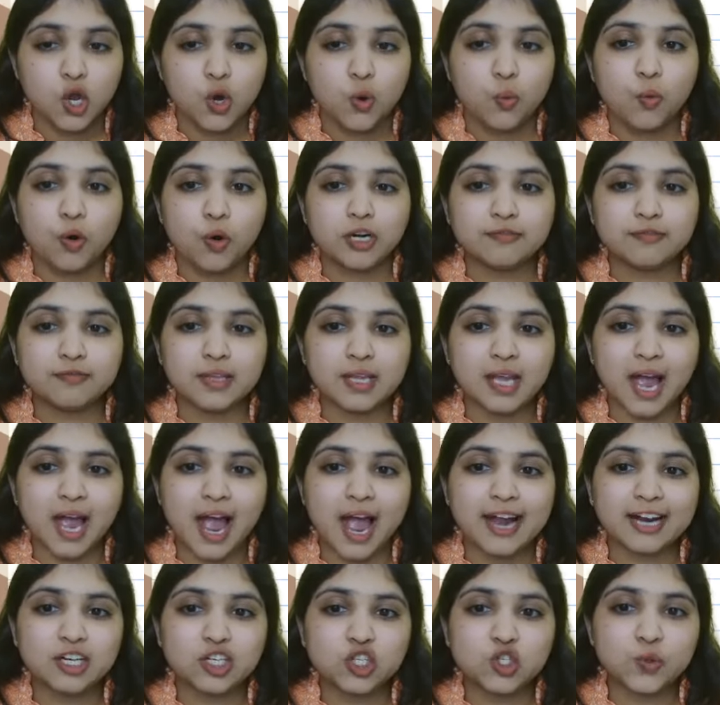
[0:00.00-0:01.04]
What if the
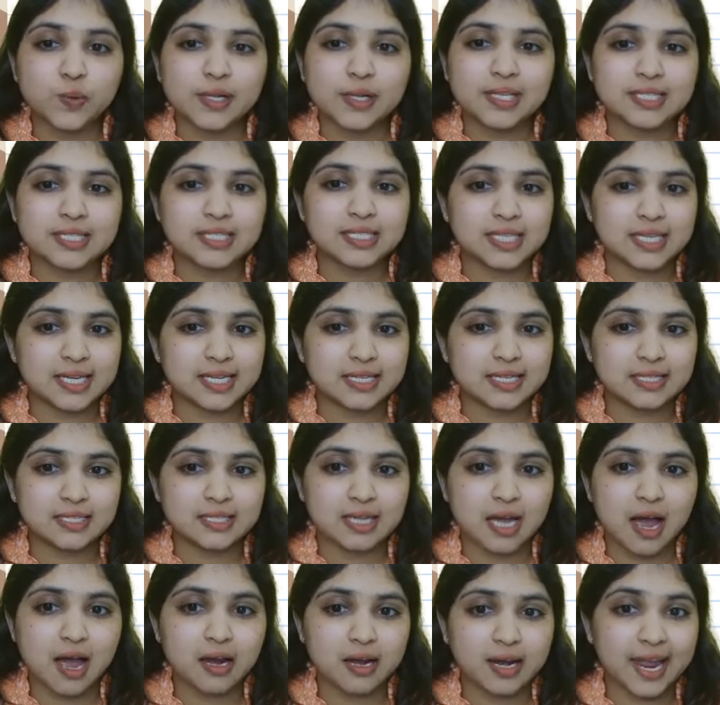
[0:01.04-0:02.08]
actual
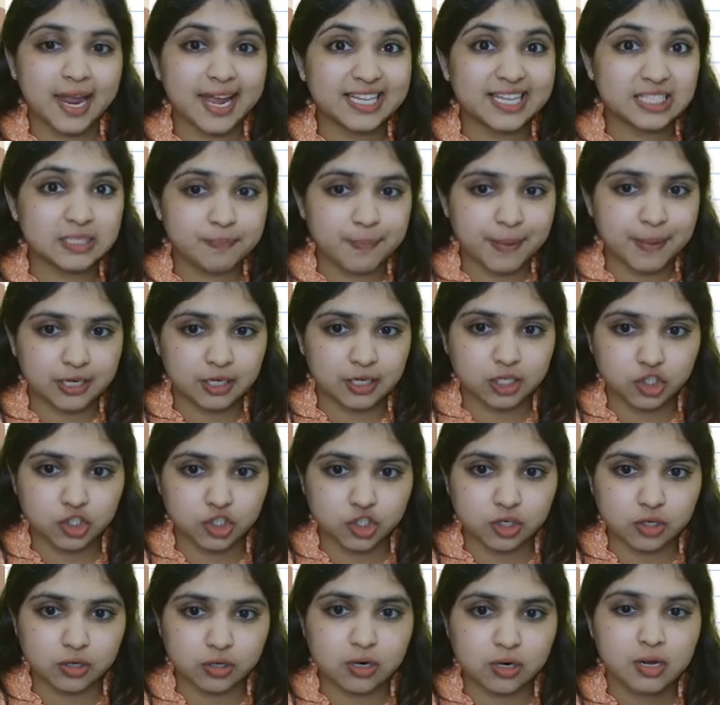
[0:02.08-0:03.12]
CSR
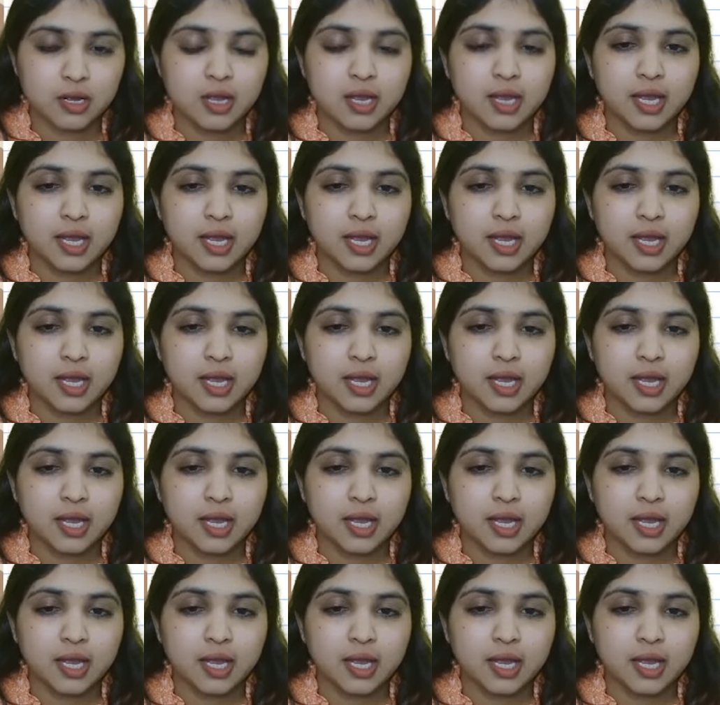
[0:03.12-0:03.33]
expenditure